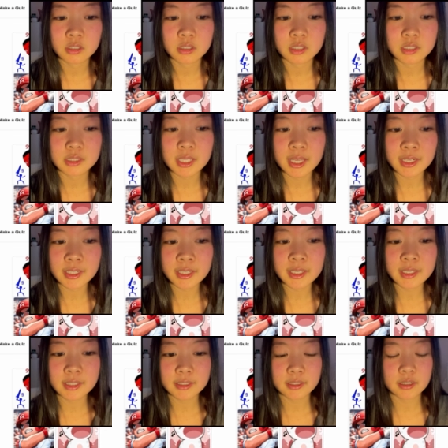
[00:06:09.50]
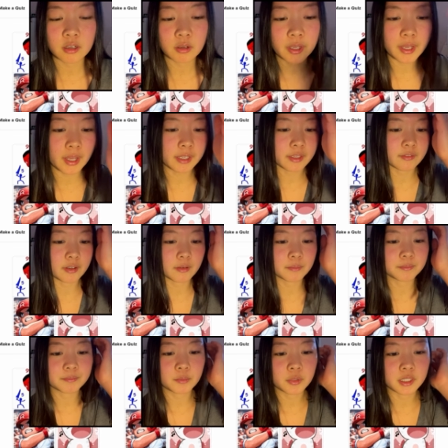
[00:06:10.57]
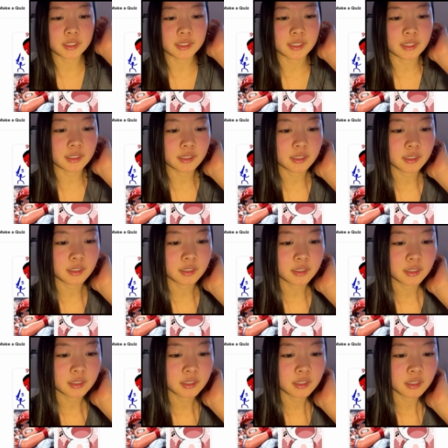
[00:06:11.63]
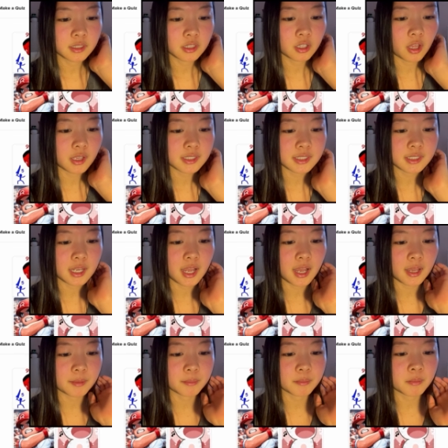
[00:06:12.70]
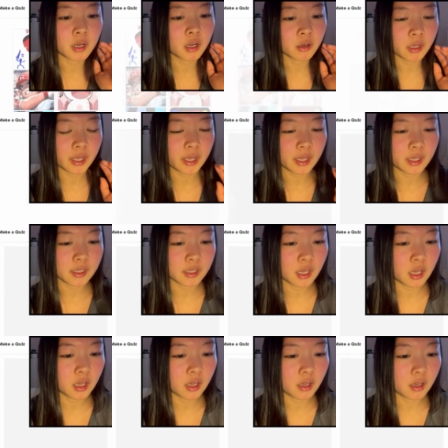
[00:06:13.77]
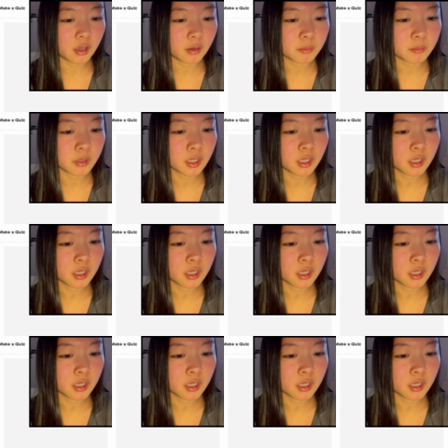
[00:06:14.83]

Is that it? Okay, I give up. What is it? Lost time. Okay, um...